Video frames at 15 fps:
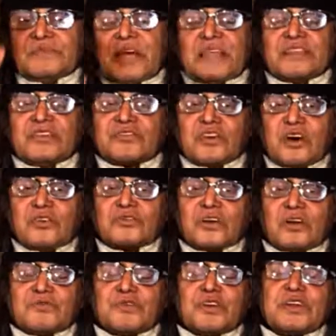And this goes
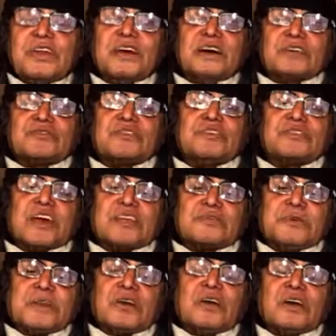on for years. This has
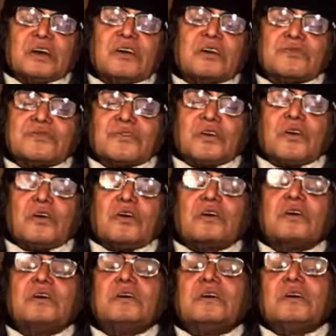been going on
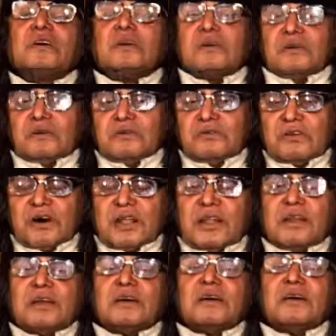for
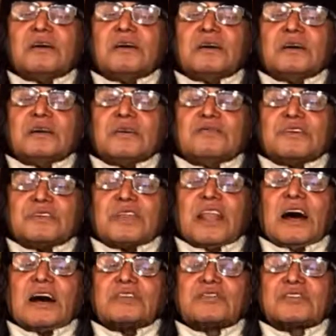the
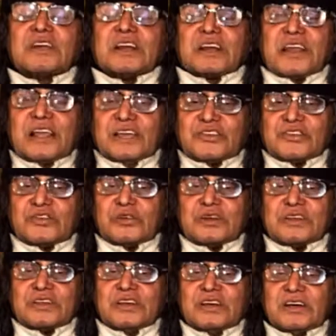last at least
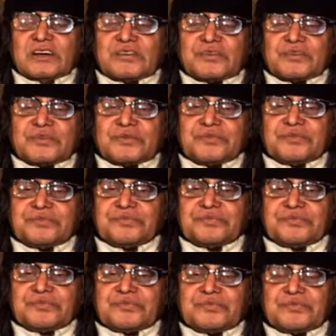20 years,
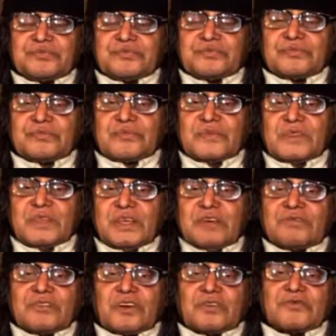if
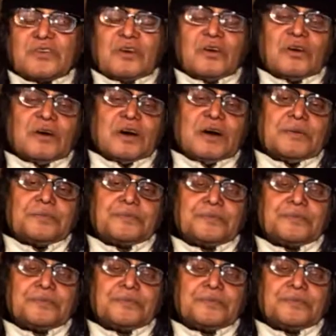not for longer.